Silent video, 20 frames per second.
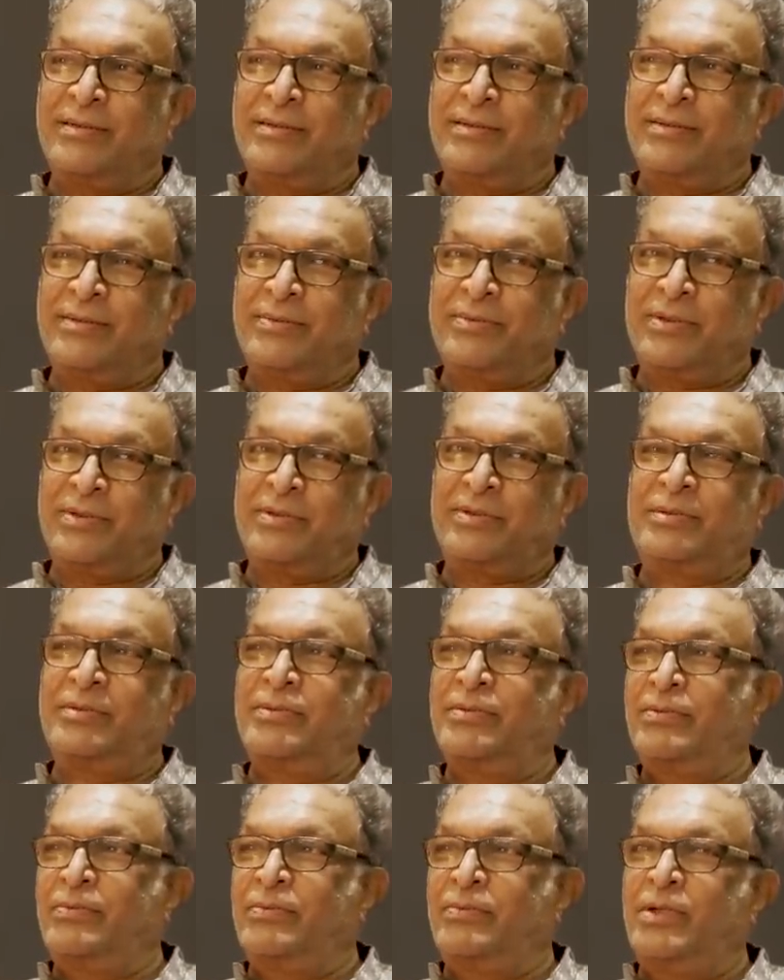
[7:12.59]

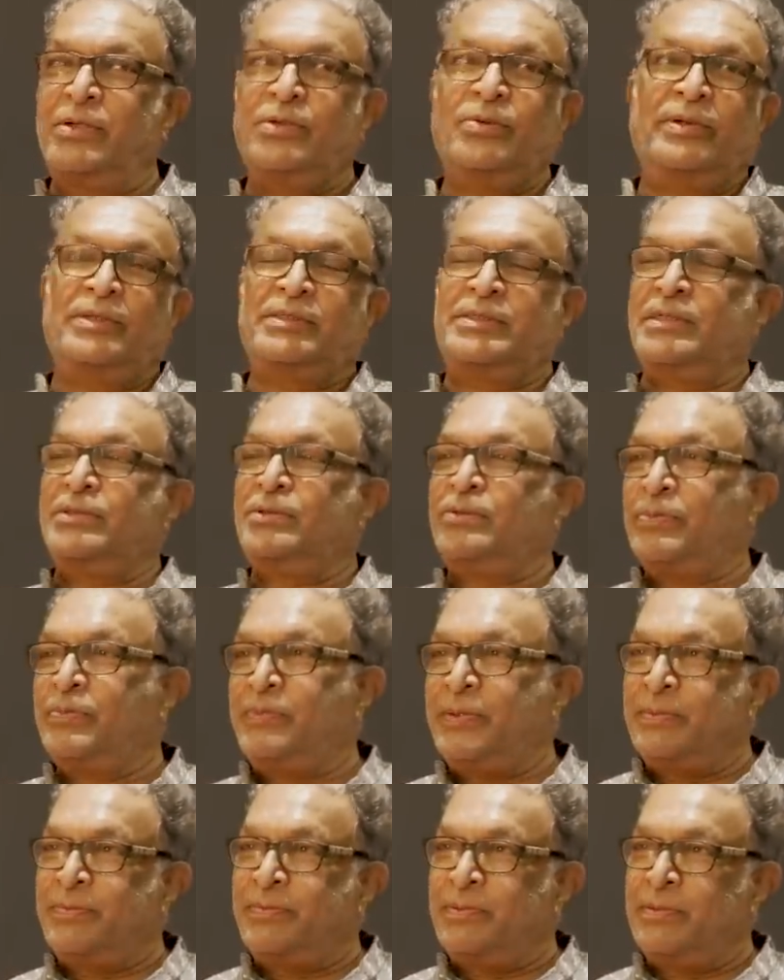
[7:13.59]
what do I say to
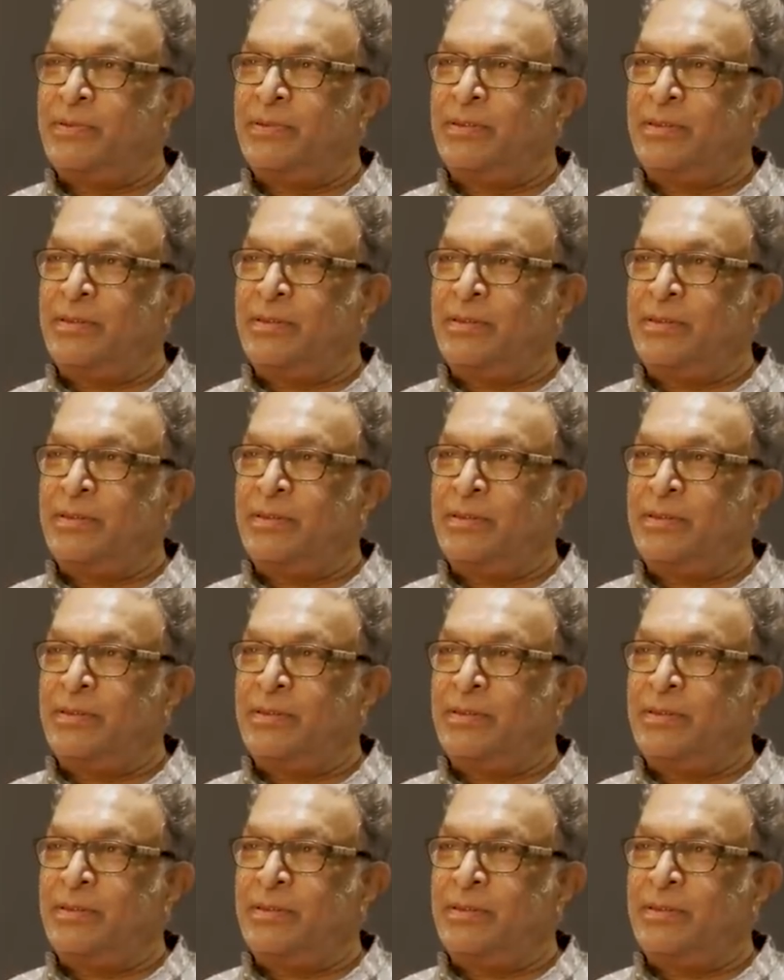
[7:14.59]
people?